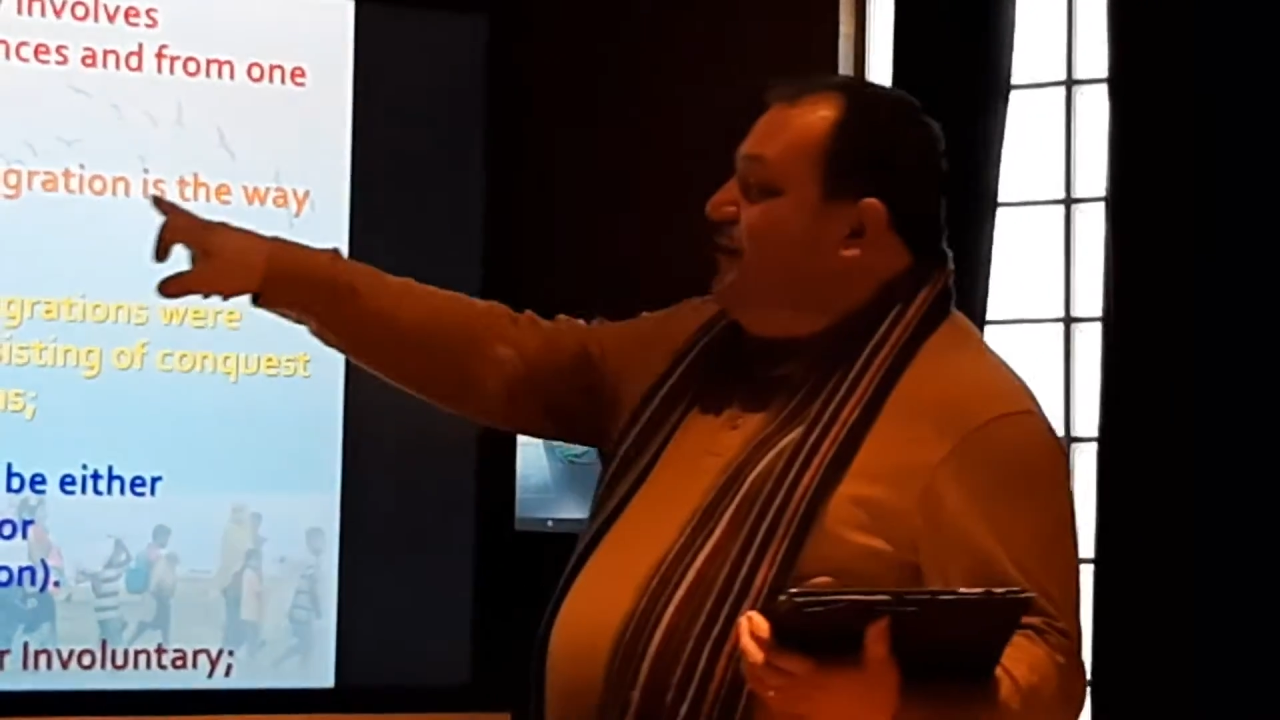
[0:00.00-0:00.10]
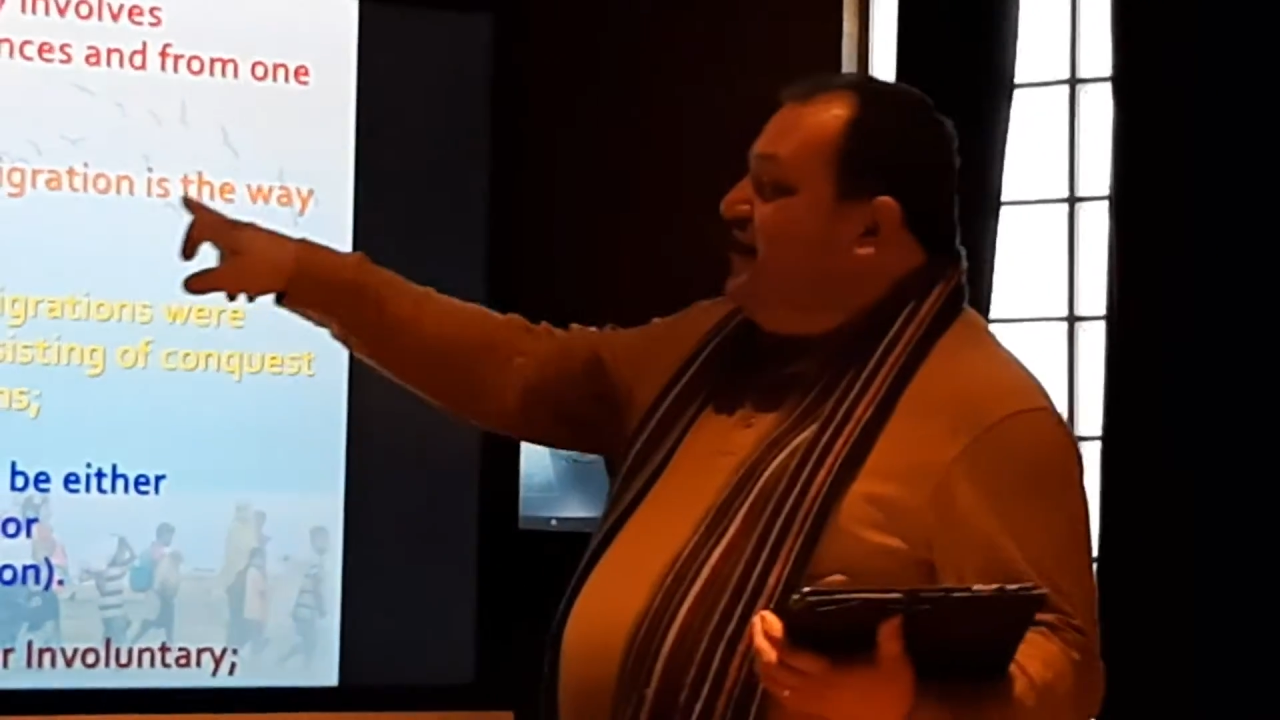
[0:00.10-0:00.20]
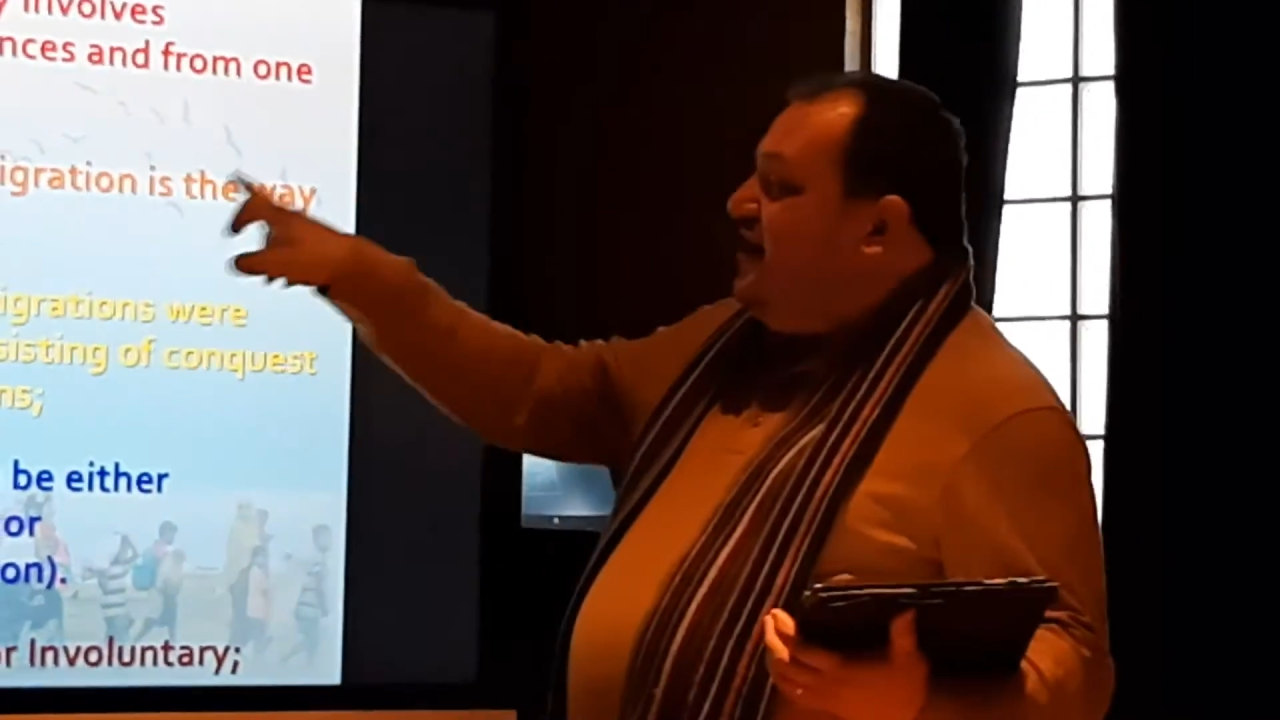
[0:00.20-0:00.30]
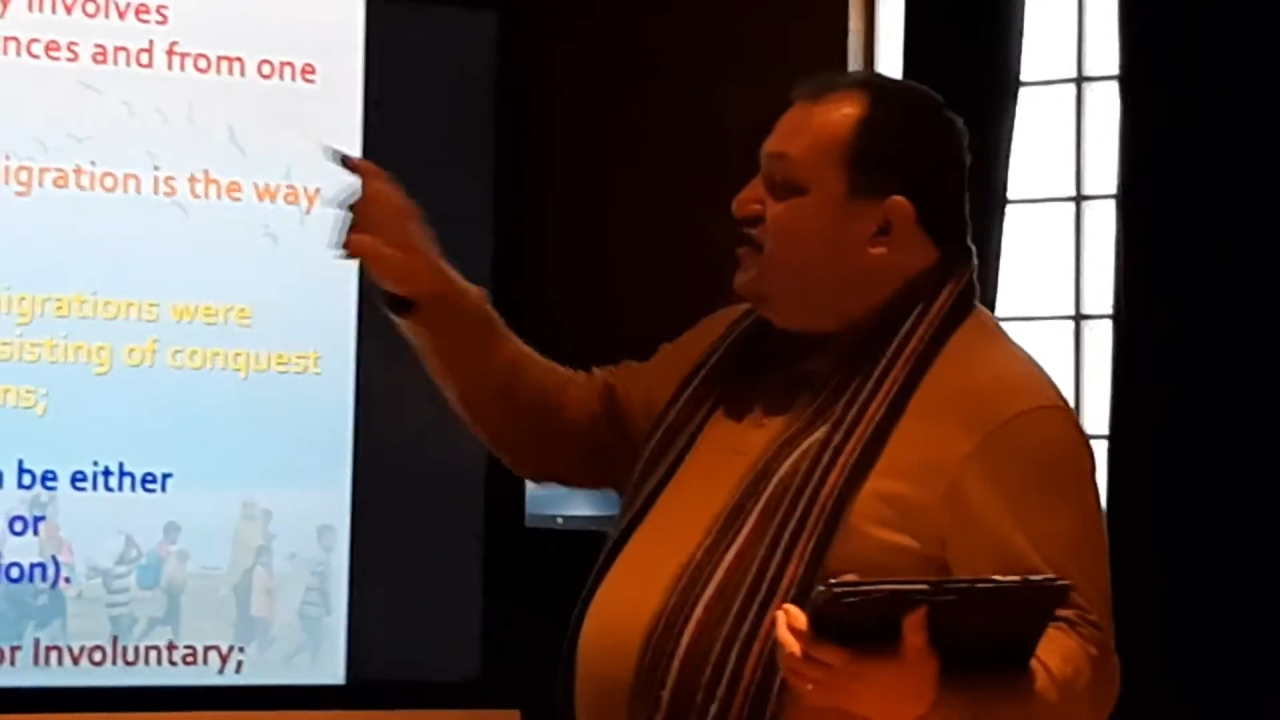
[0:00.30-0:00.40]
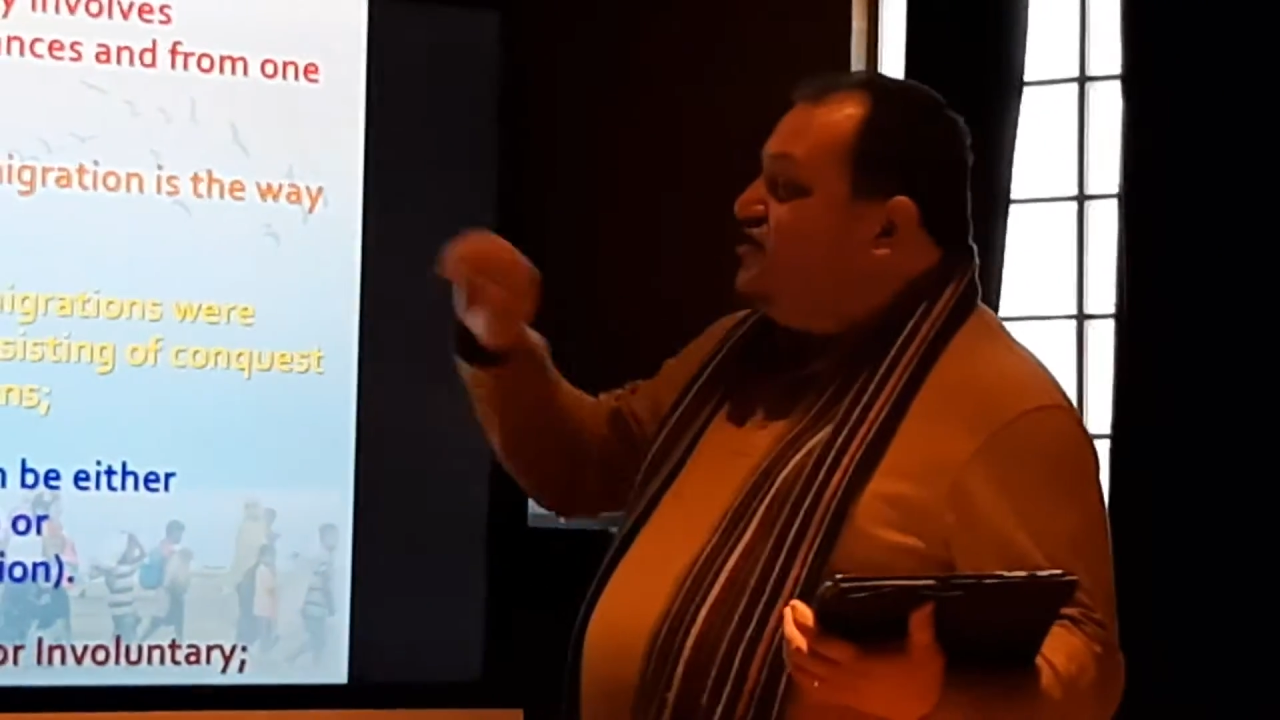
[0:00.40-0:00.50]

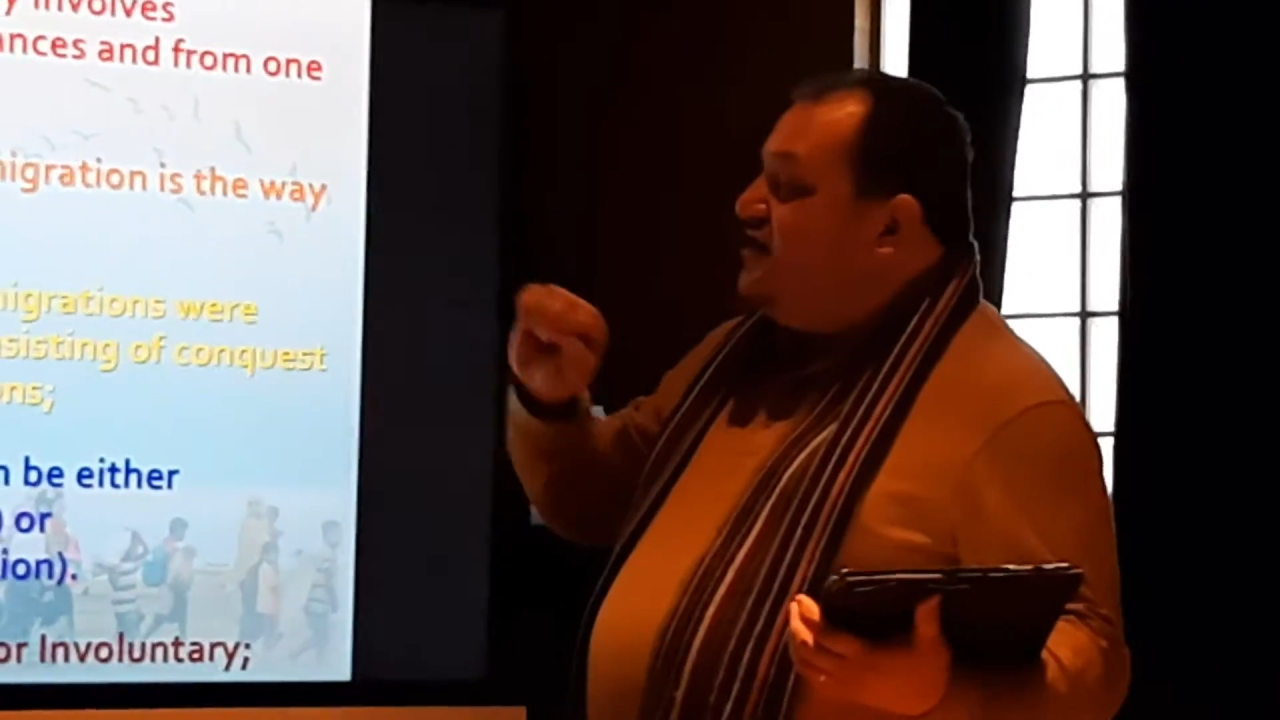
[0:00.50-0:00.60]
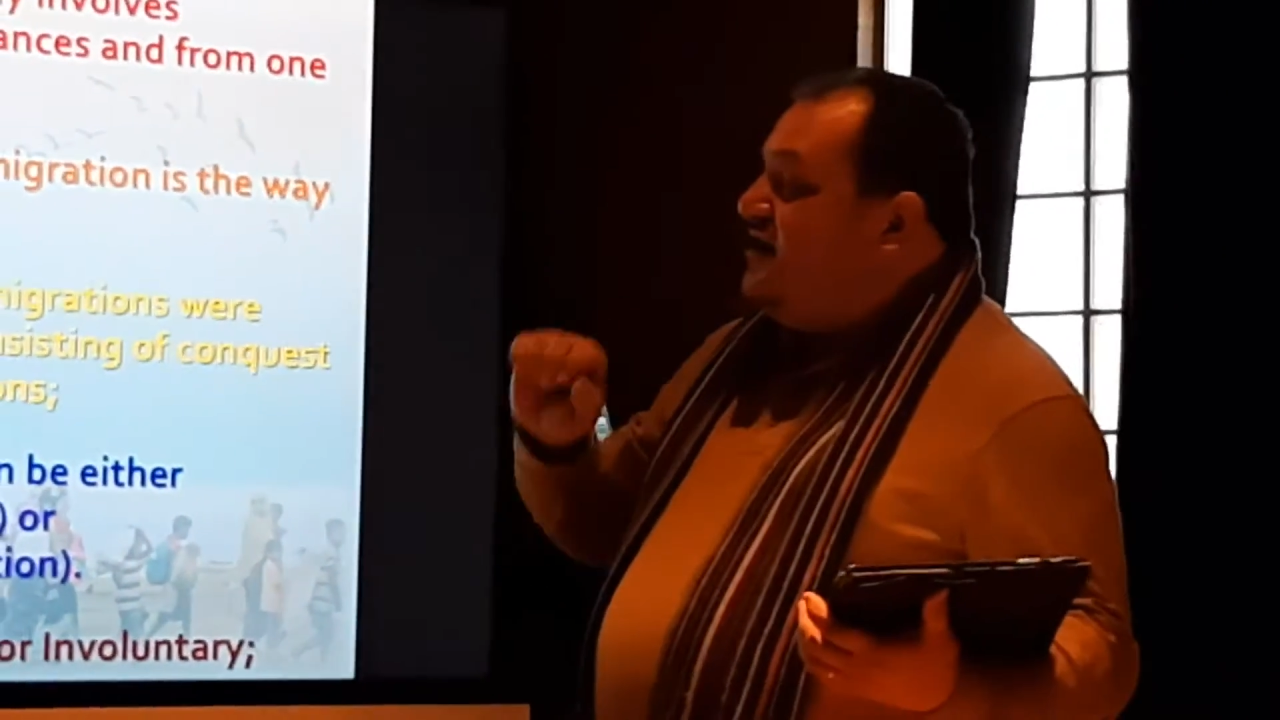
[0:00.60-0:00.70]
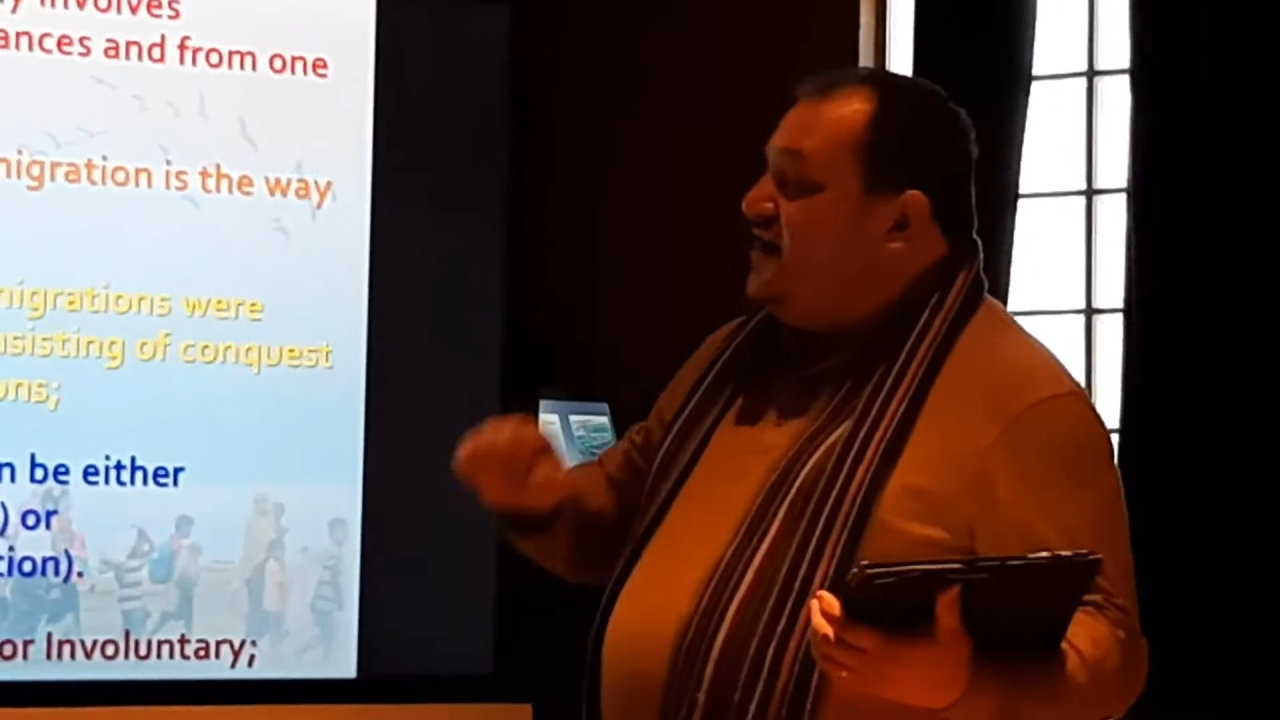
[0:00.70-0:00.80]
migration